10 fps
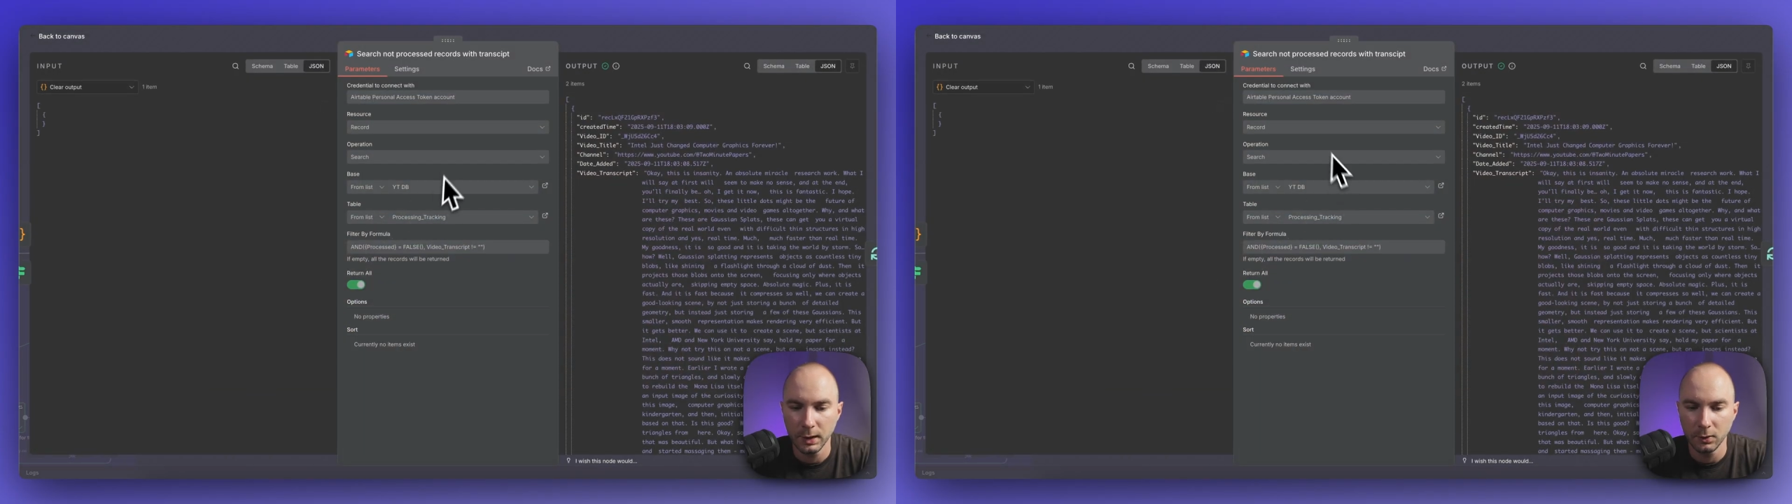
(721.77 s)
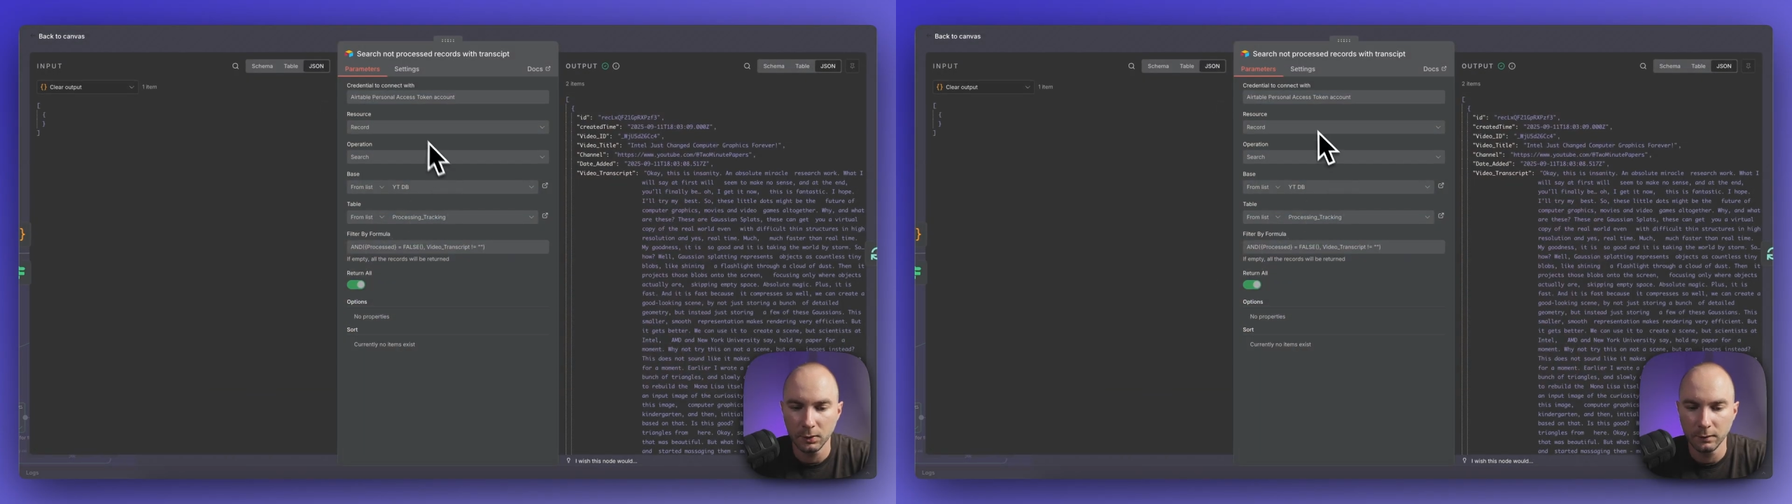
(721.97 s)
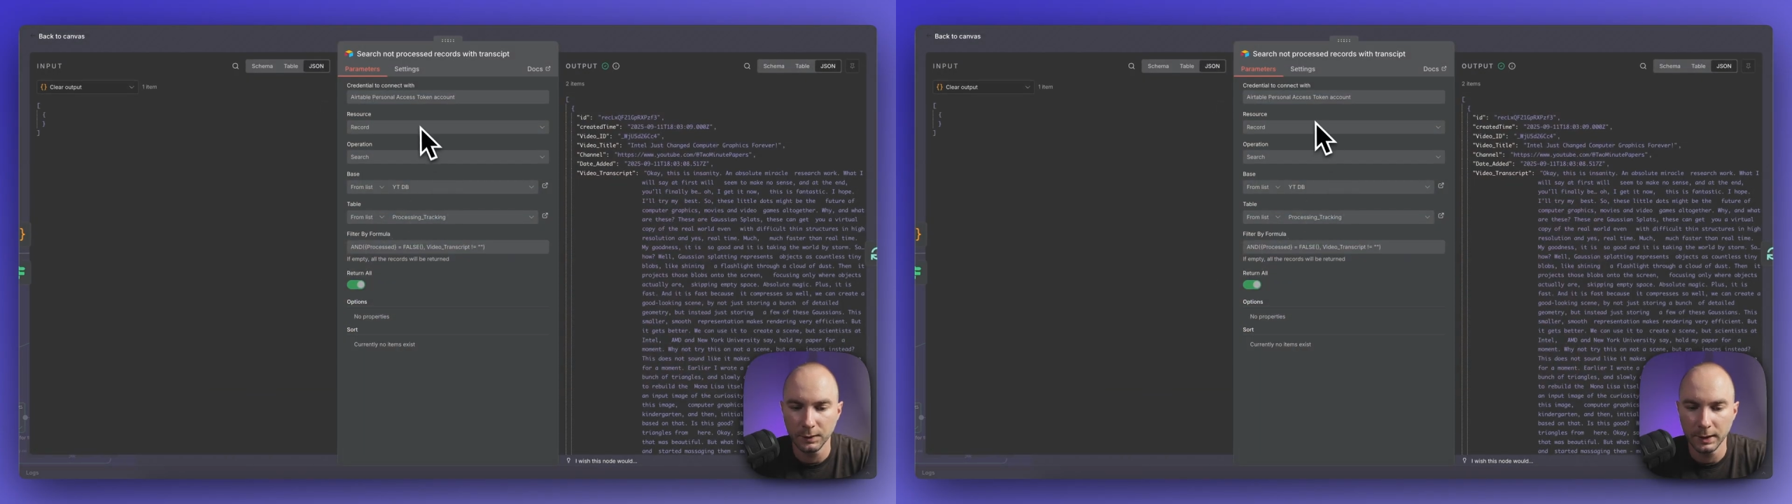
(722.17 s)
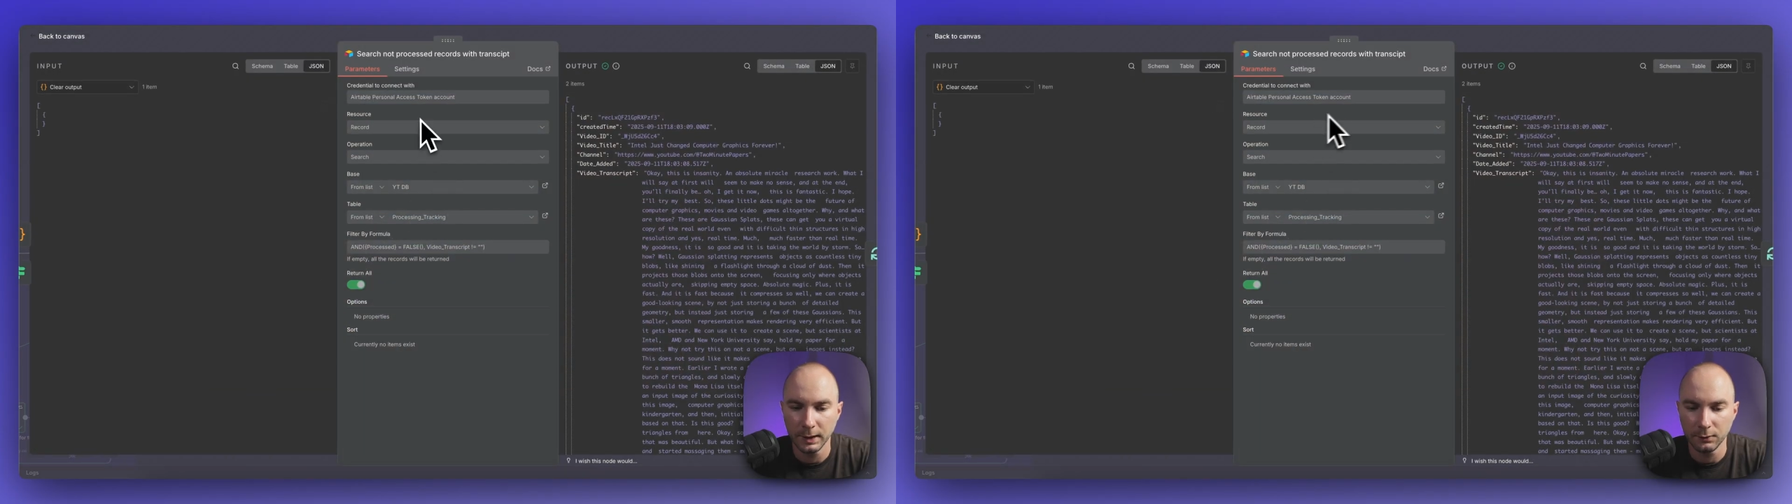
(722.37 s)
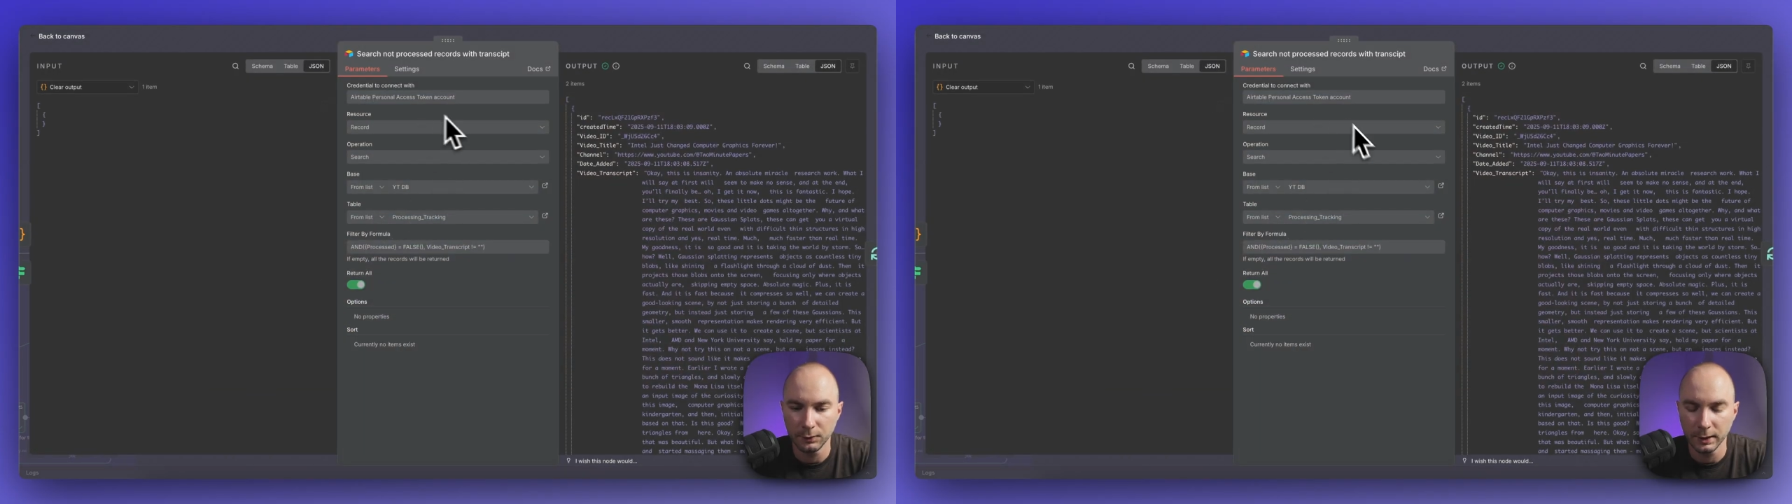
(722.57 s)
all of the
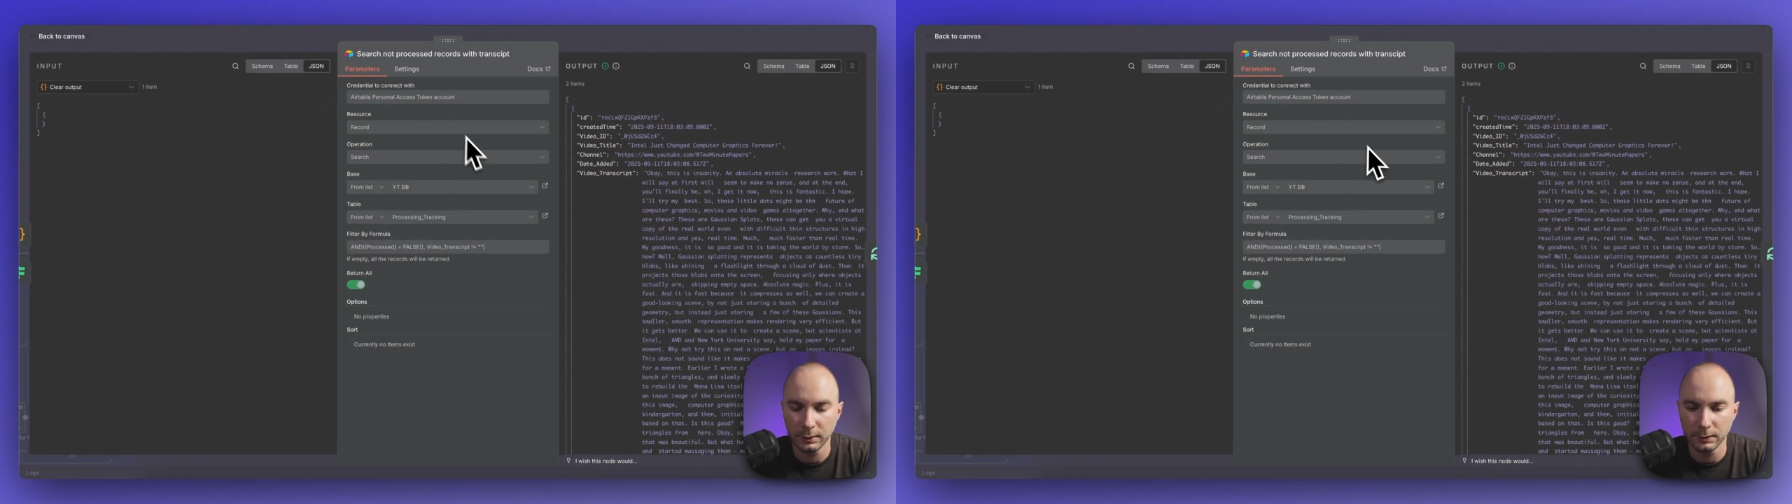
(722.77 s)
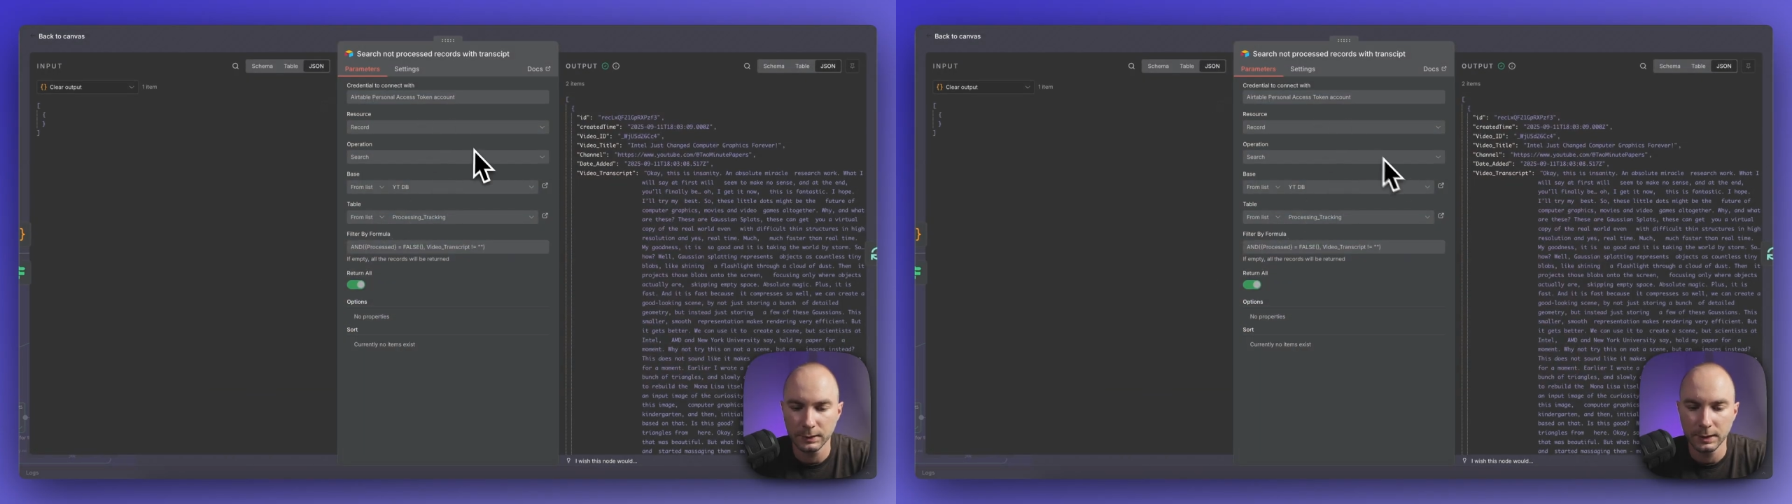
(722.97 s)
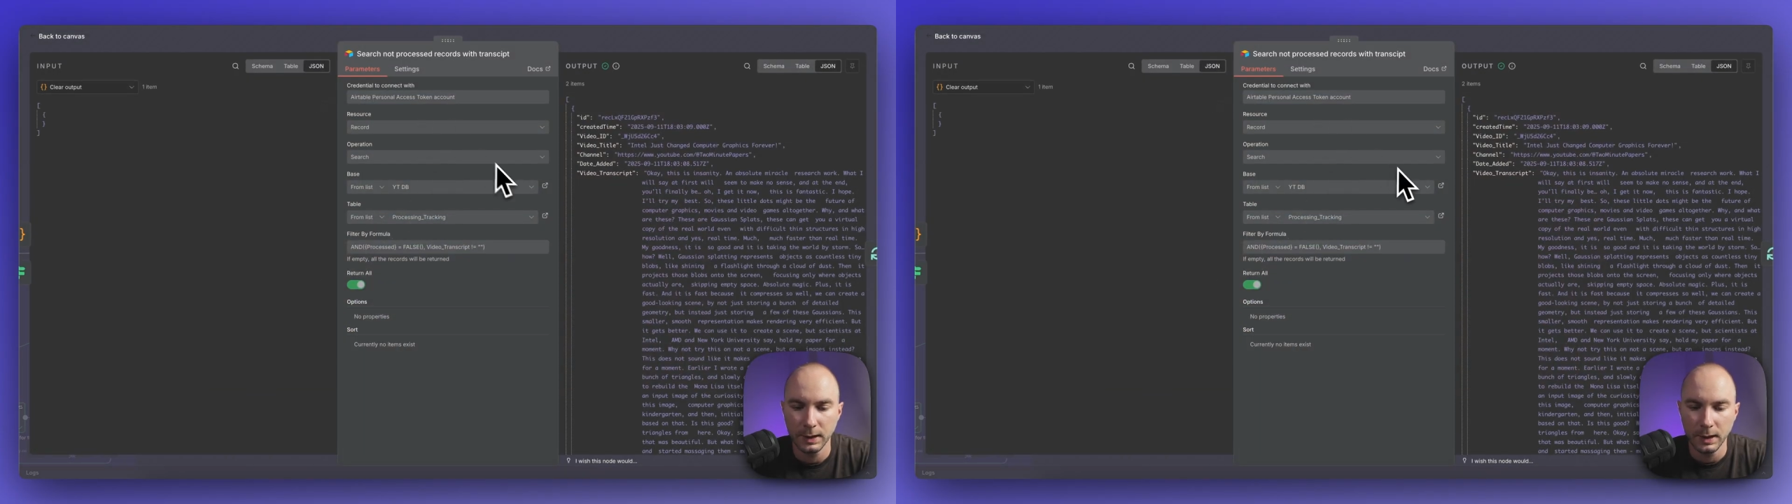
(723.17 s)
records